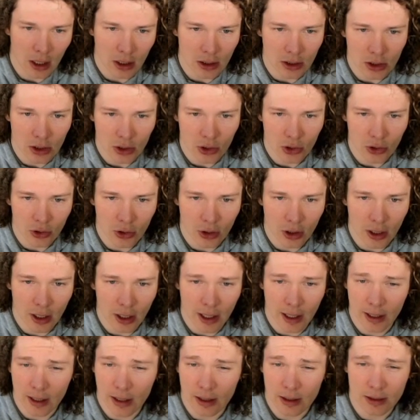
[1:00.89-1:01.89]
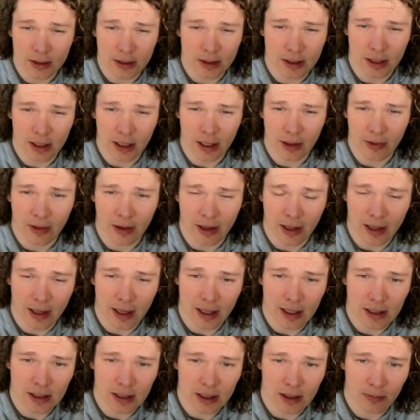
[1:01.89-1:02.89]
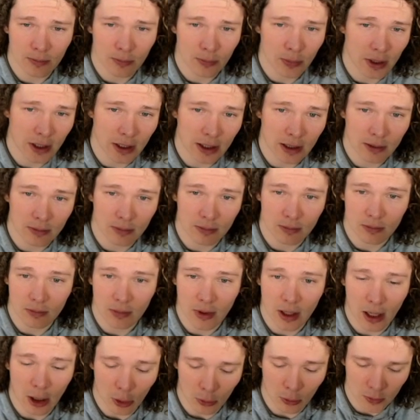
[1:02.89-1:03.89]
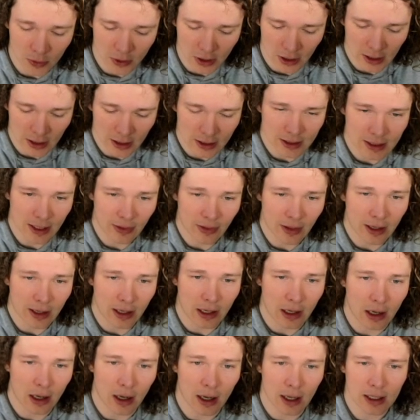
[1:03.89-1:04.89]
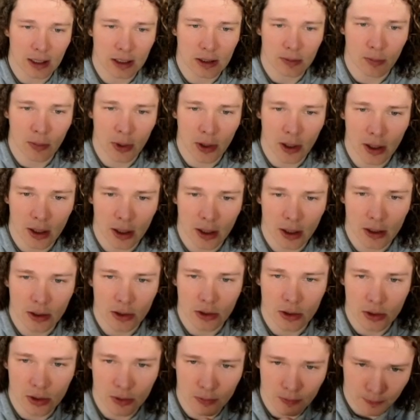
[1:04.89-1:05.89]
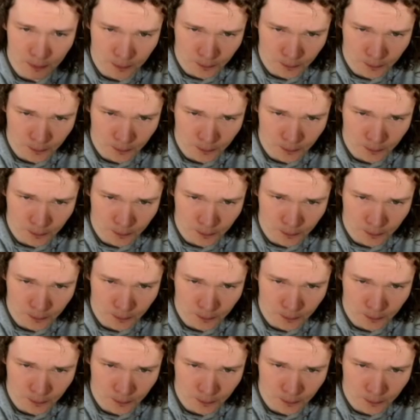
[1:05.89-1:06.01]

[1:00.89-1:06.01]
Strike. Silly that it gets it, but helps us. And then Ice Punch.